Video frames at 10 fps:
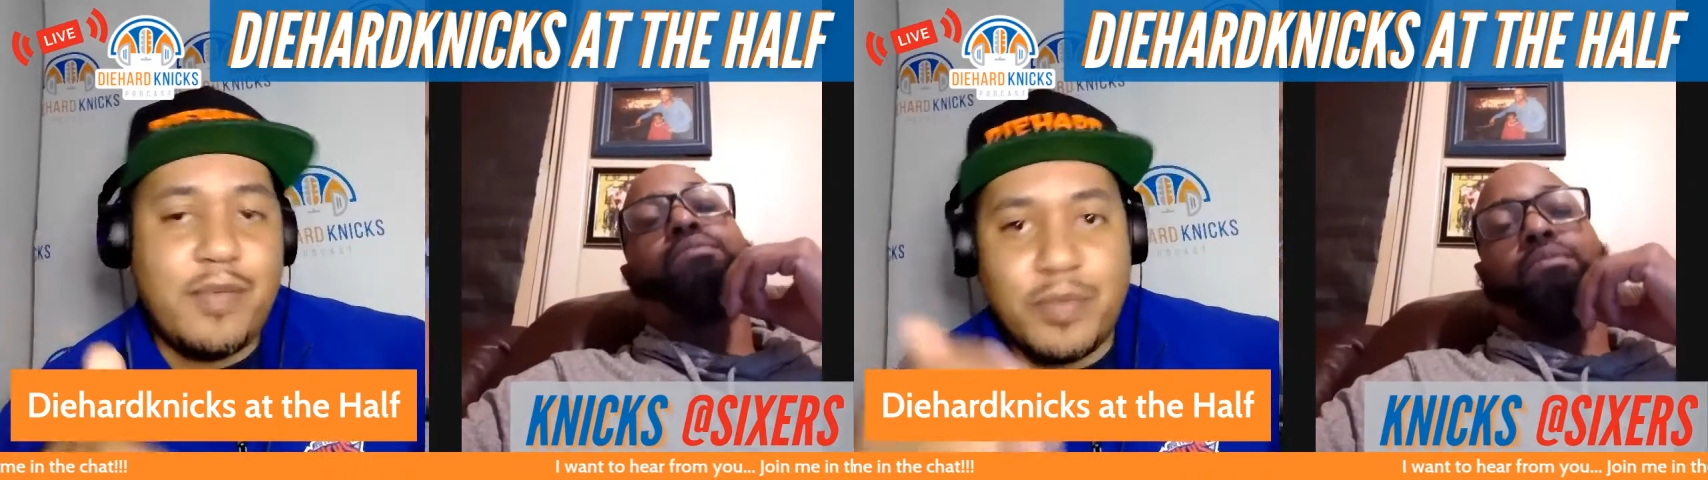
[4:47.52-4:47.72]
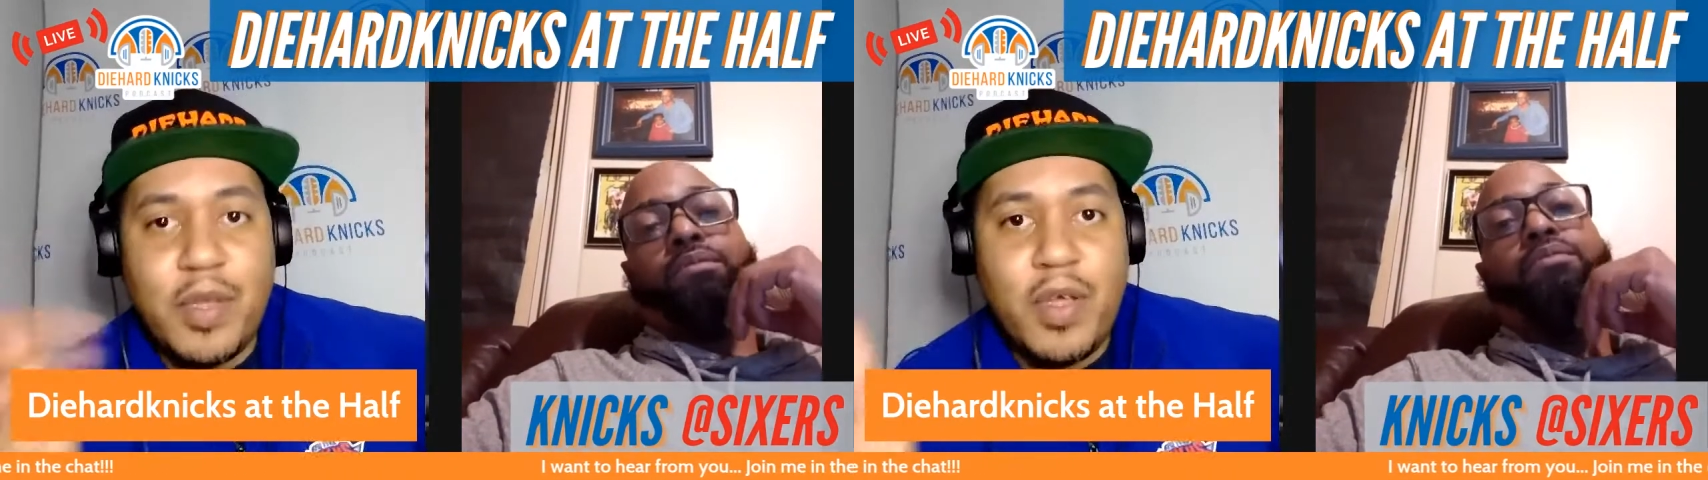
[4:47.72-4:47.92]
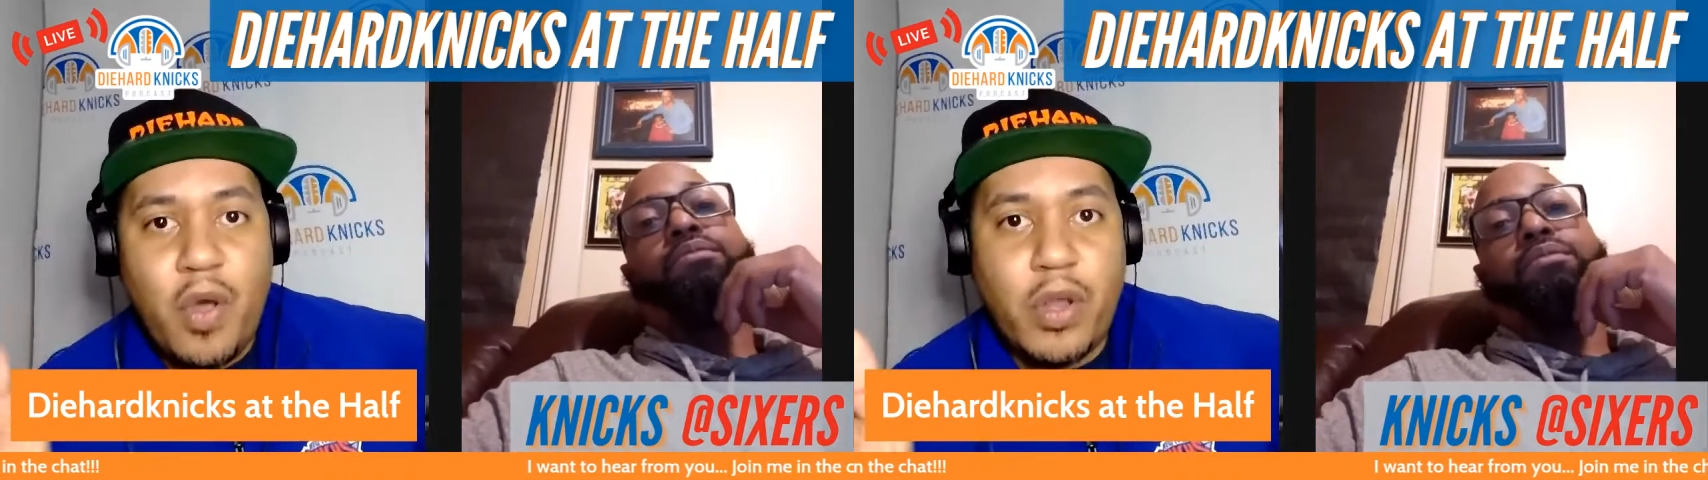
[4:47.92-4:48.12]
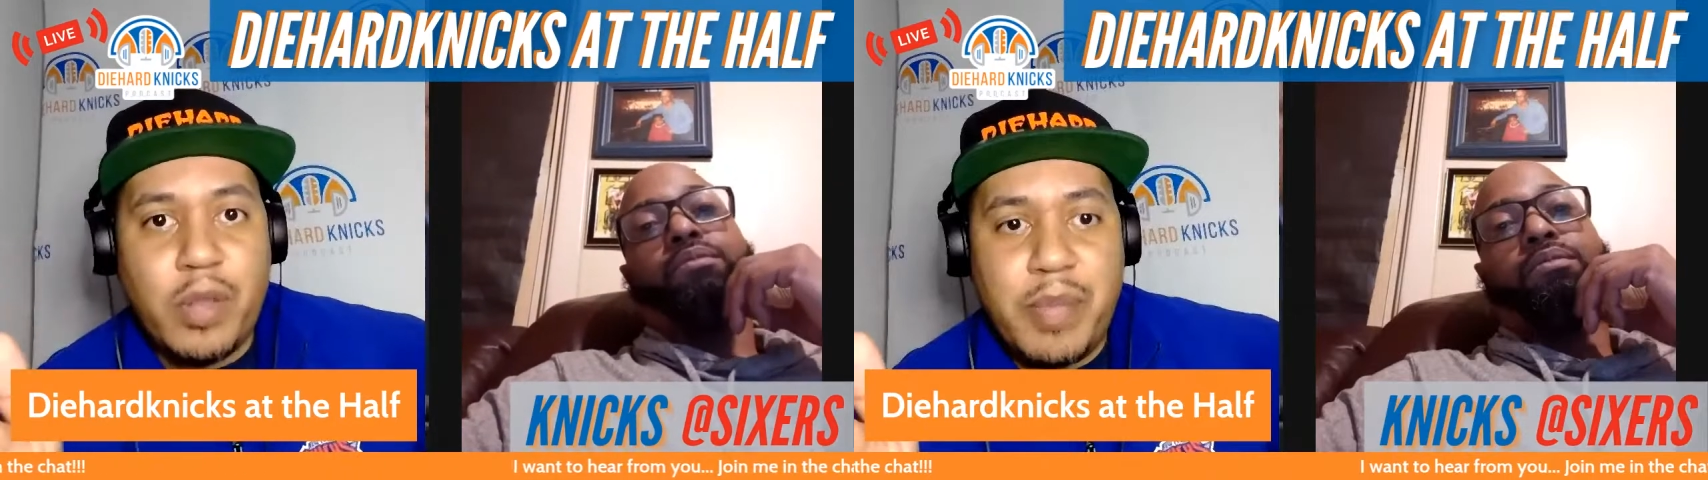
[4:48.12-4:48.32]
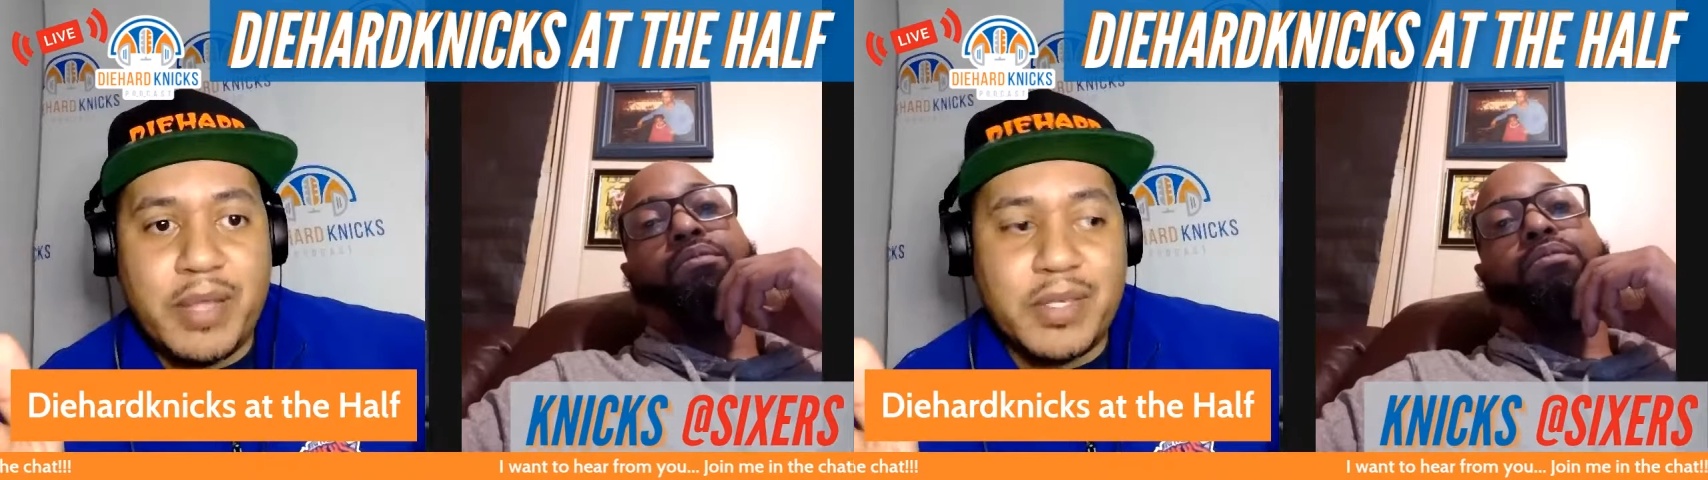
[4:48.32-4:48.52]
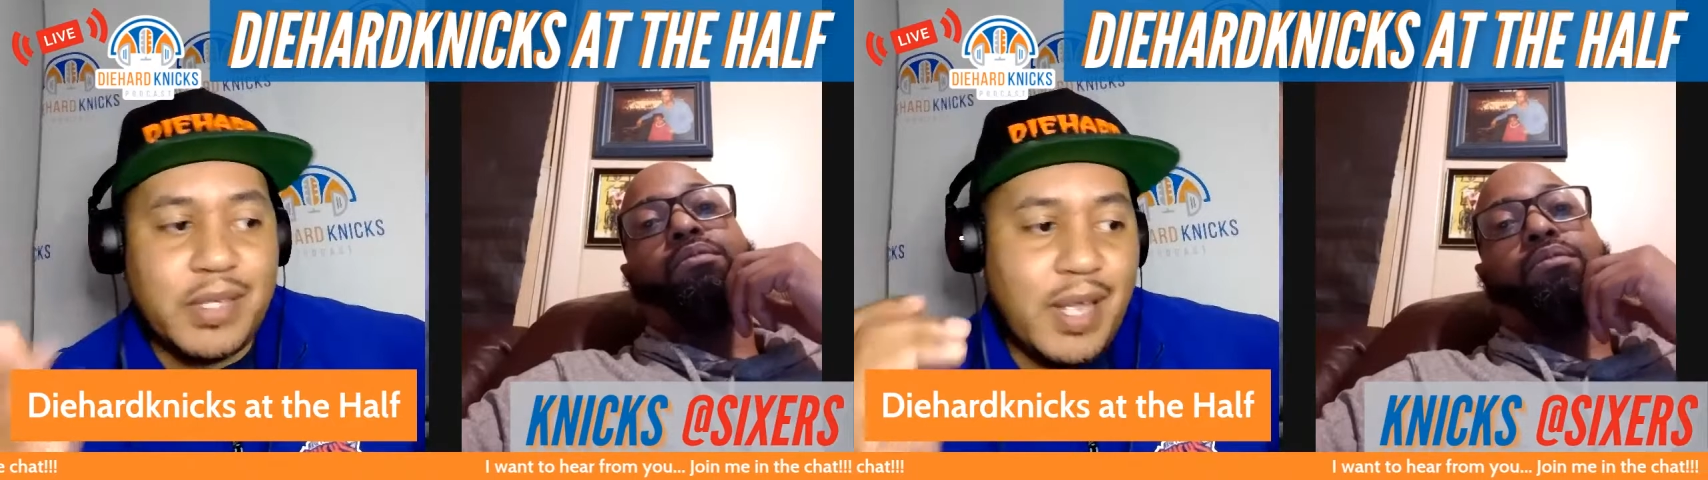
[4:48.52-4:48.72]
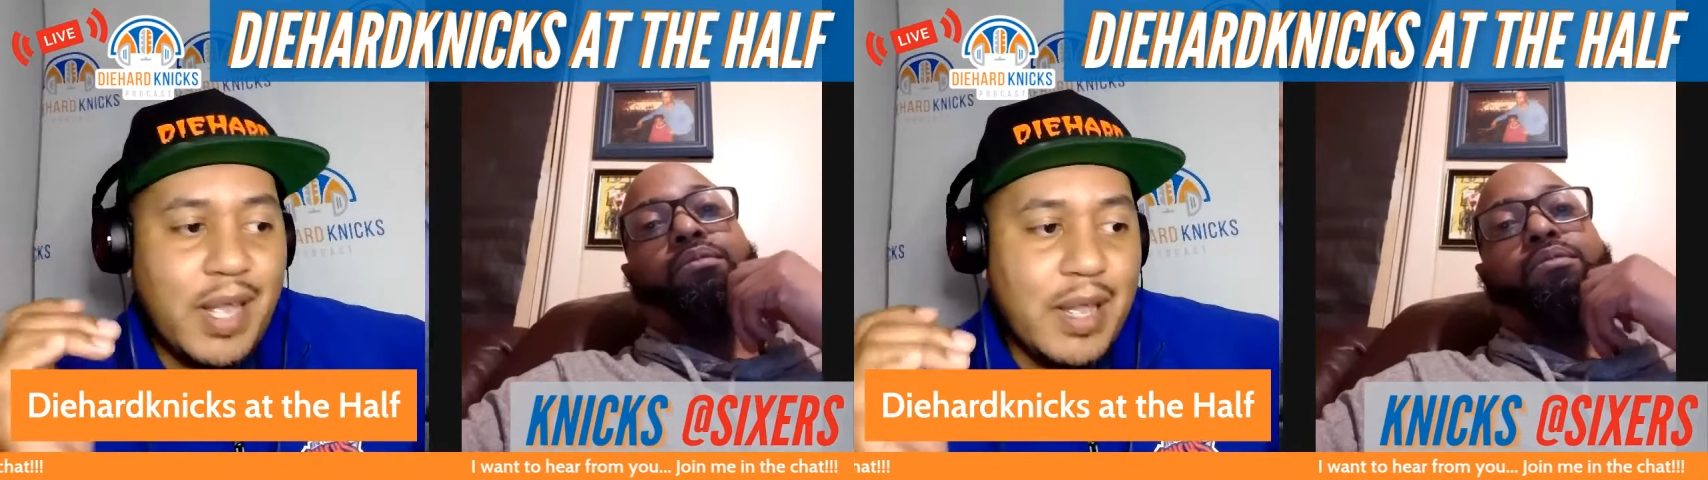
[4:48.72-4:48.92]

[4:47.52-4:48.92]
him on the bench.